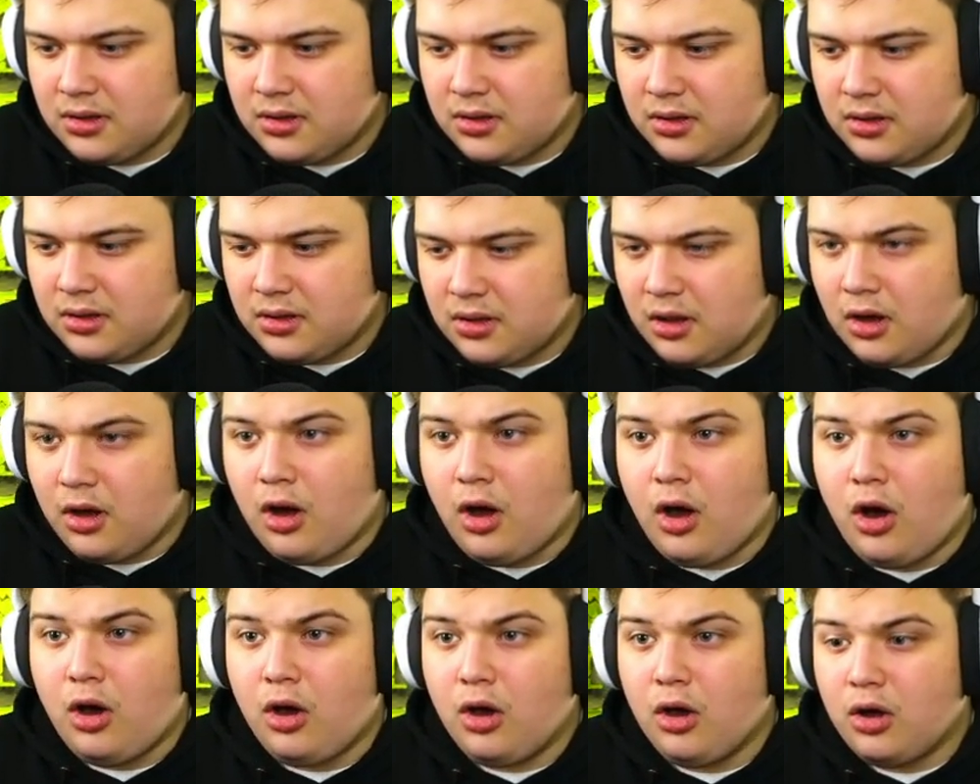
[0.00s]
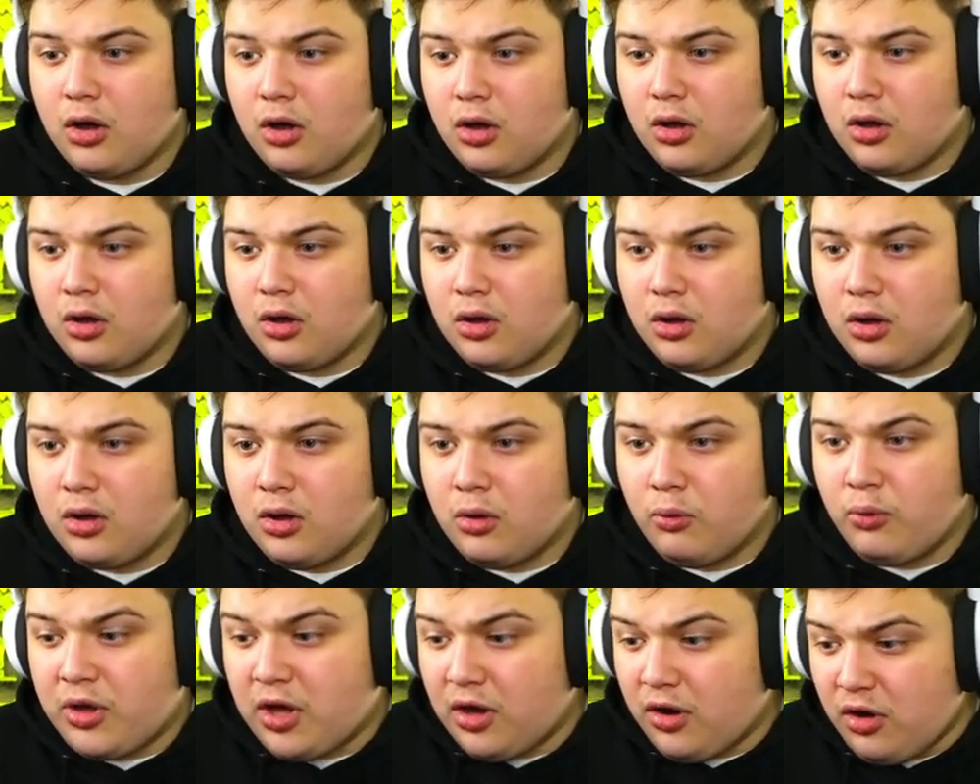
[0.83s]
Oh,
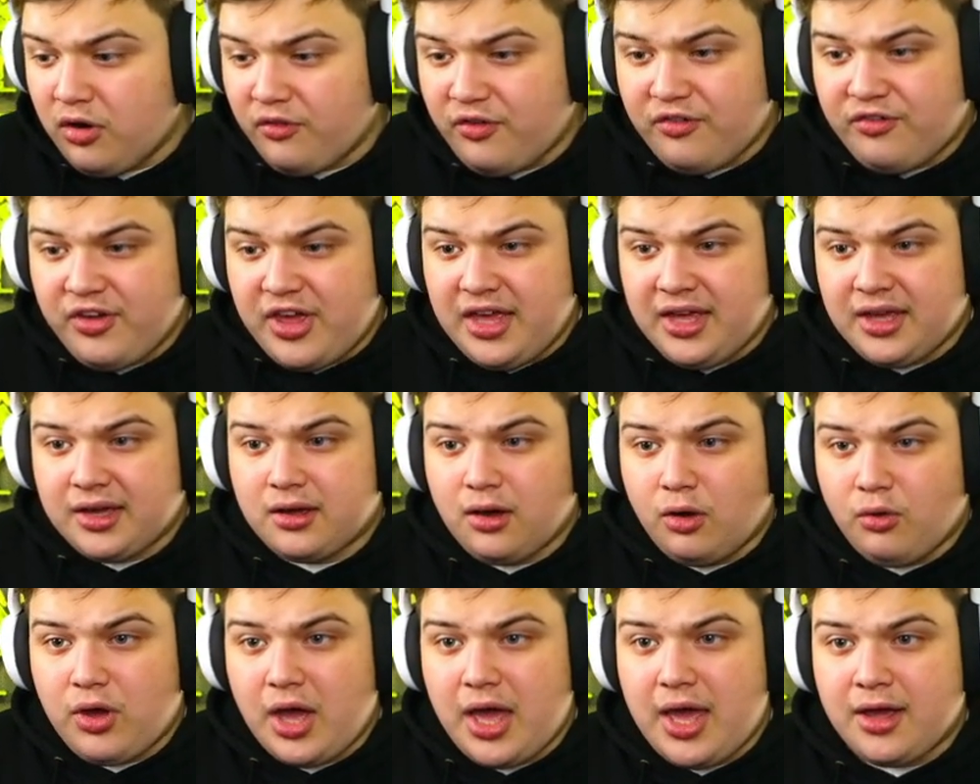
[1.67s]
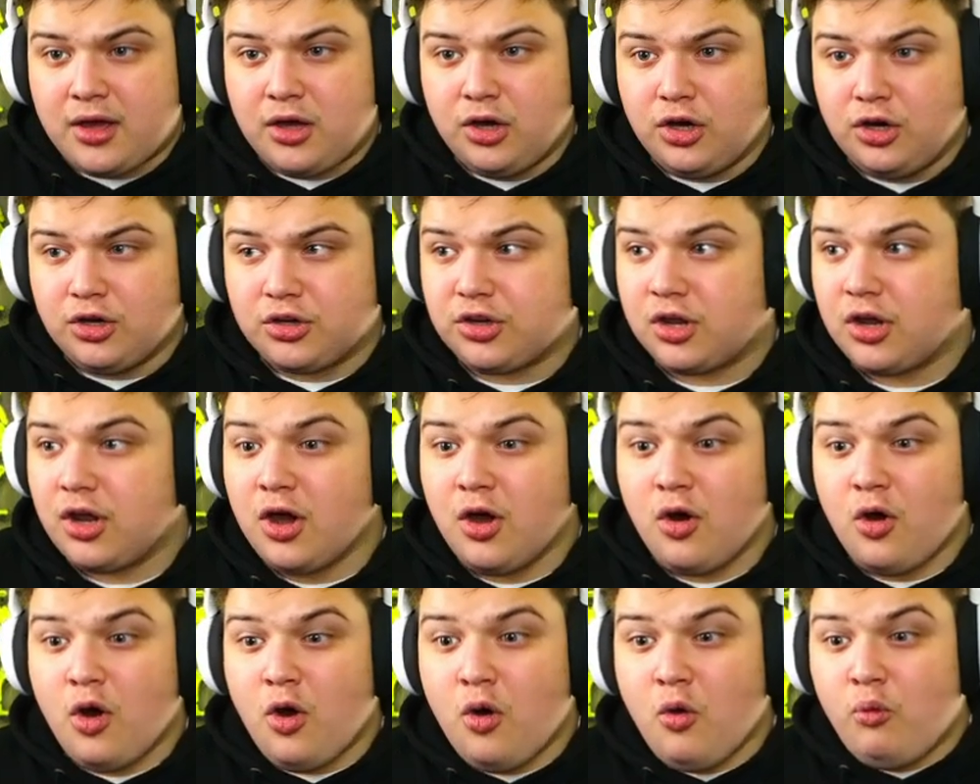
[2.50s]
we got another thing. Okay, good.
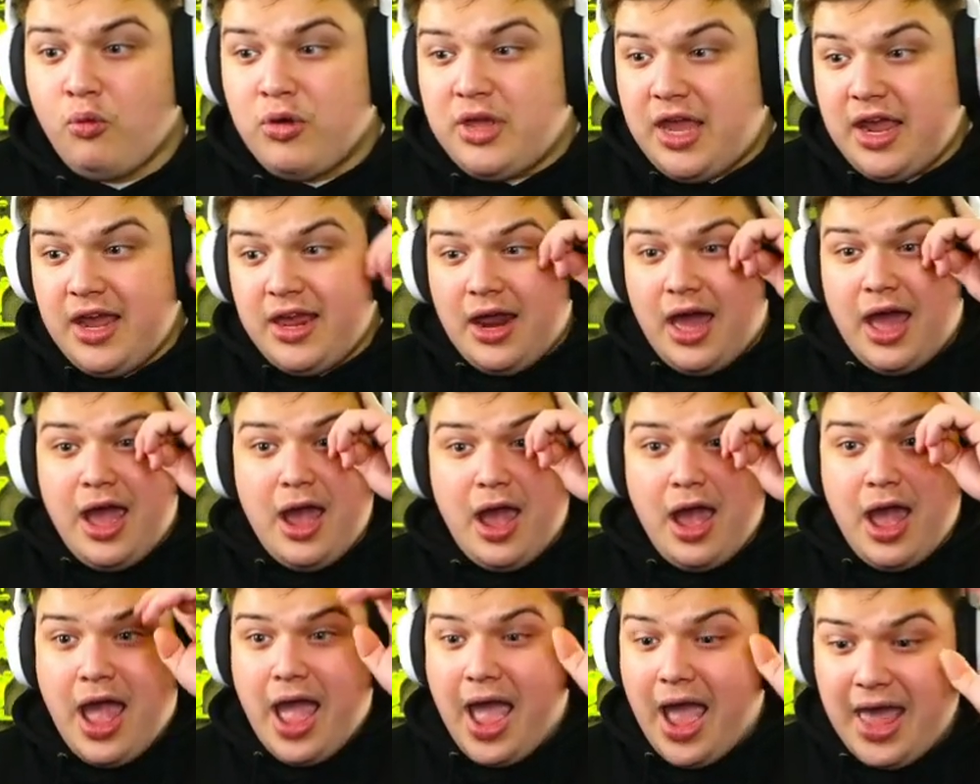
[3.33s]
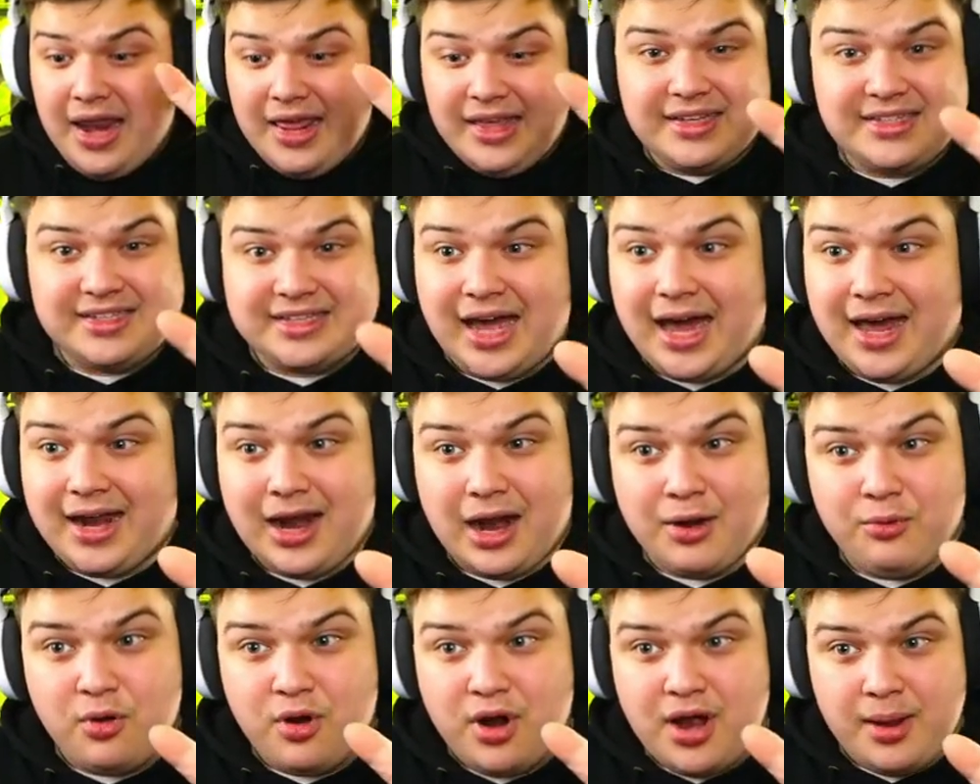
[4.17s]
We need any scatter
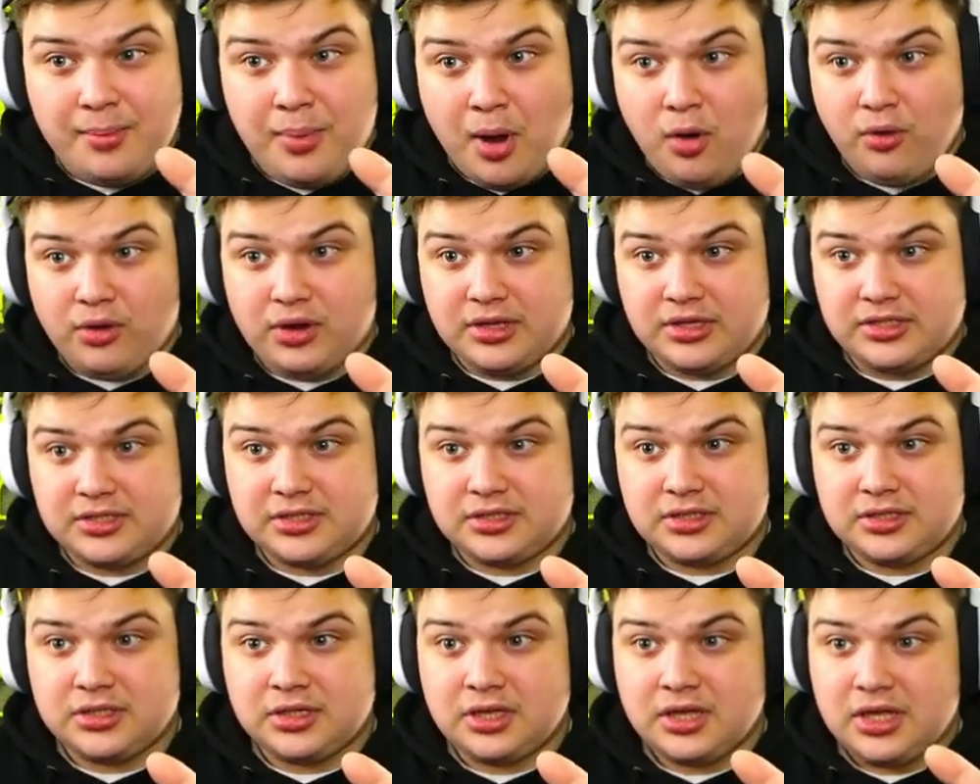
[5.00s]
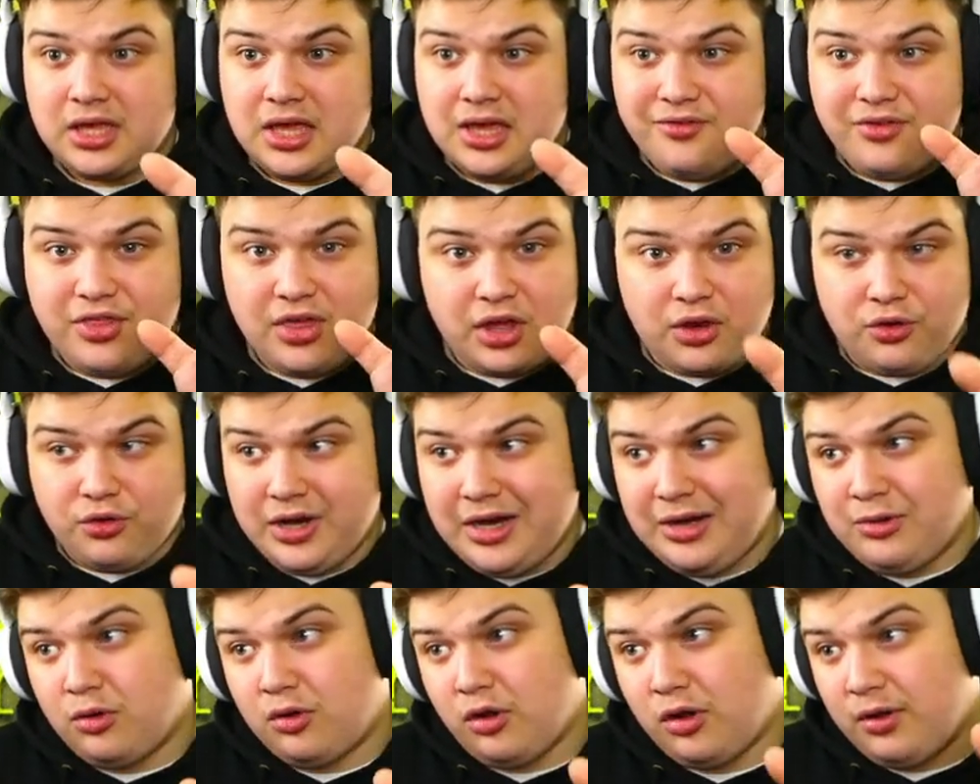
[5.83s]
and we're in a bonus. Either the
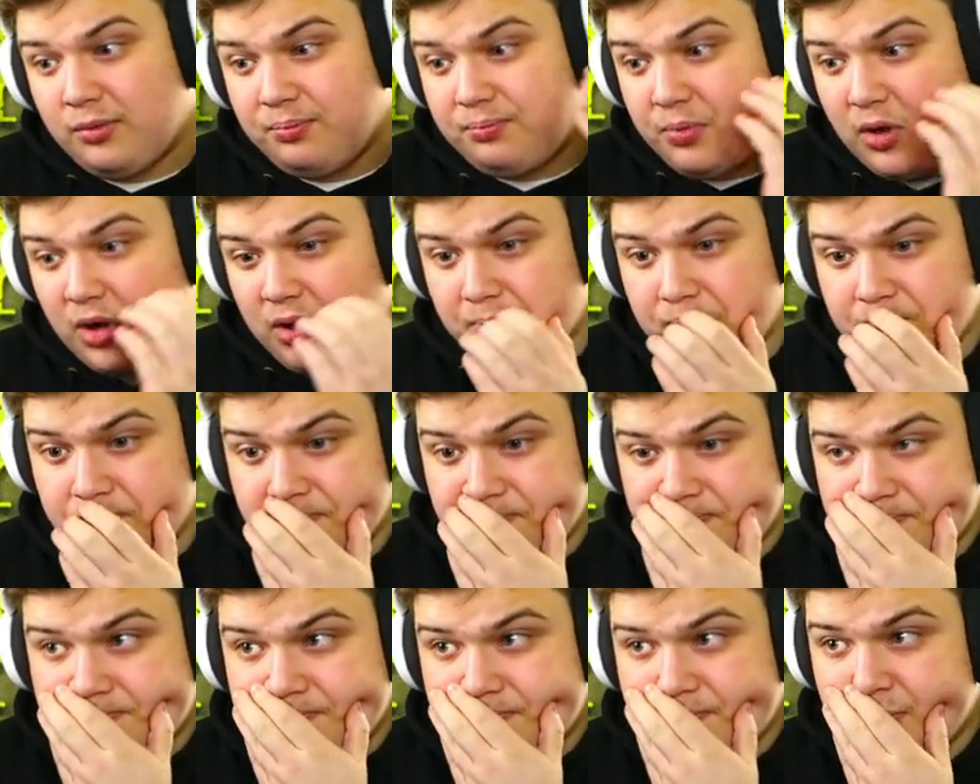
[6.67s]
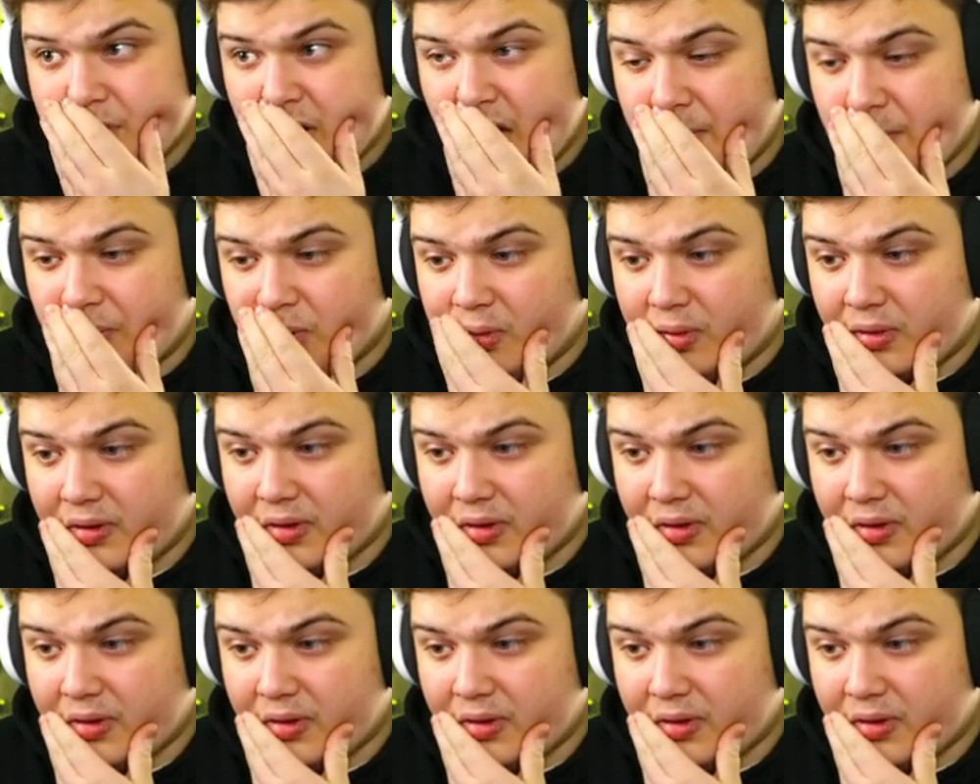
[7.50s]
green one or the purple one.